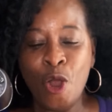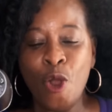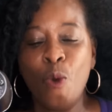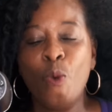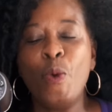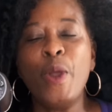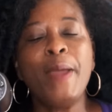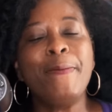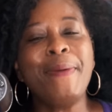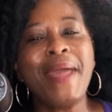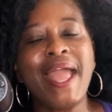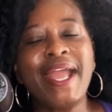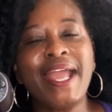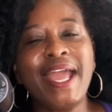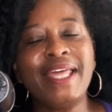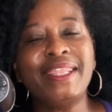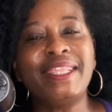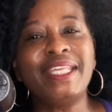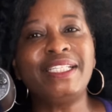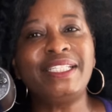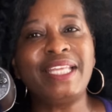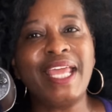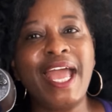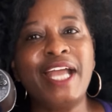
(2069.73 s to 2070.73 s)
We back at
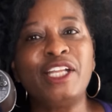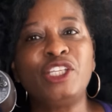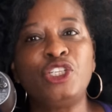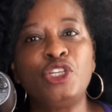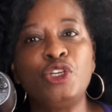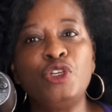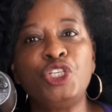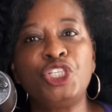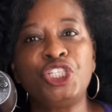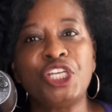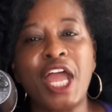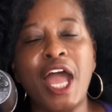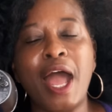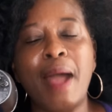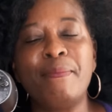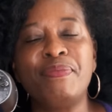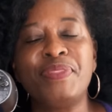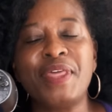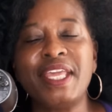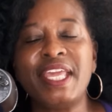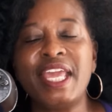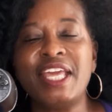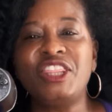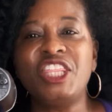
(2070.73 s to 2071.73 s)
the tattoo shop.
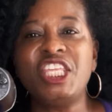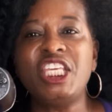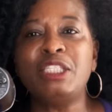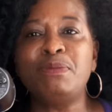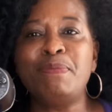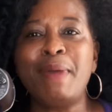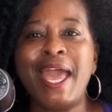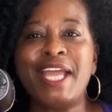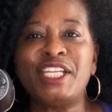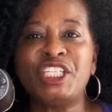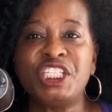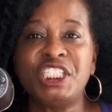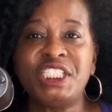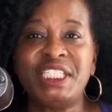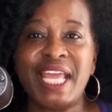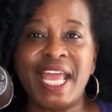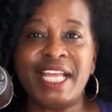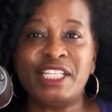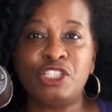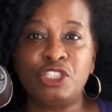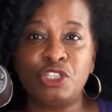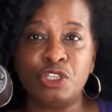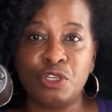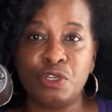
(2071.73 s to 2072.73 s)
They get these matching
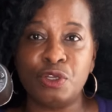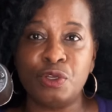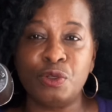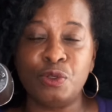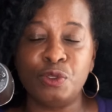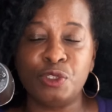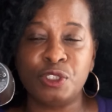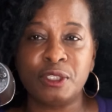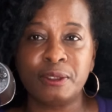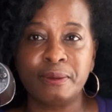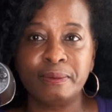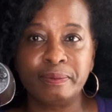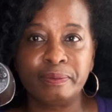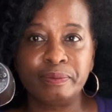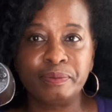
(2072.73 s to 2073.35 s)
tattoos.